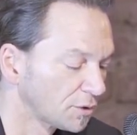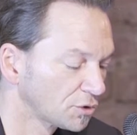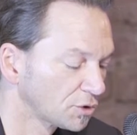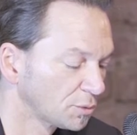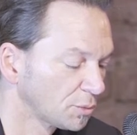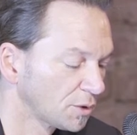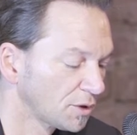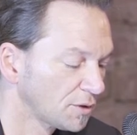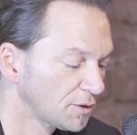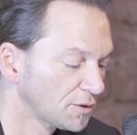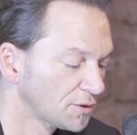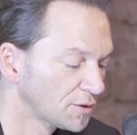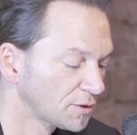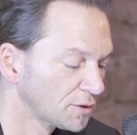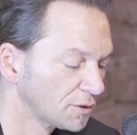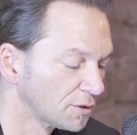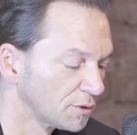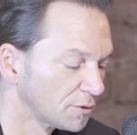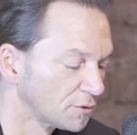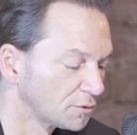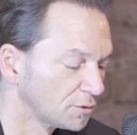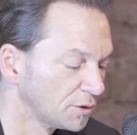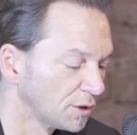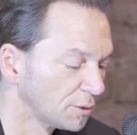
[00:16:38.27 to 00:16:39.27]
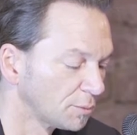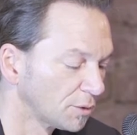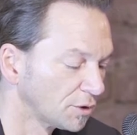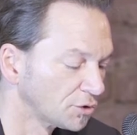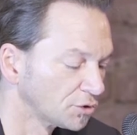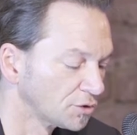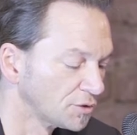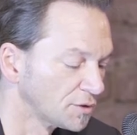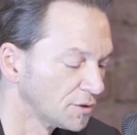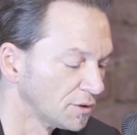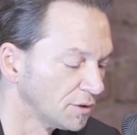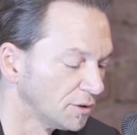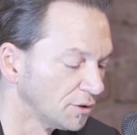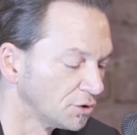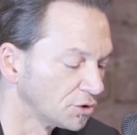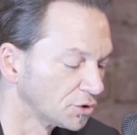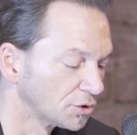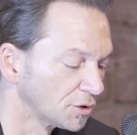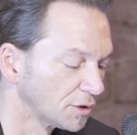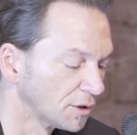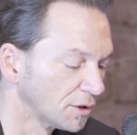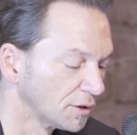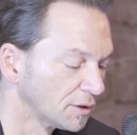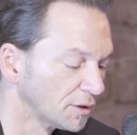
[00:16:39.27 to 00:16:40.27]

measurements and 3 dimensions each.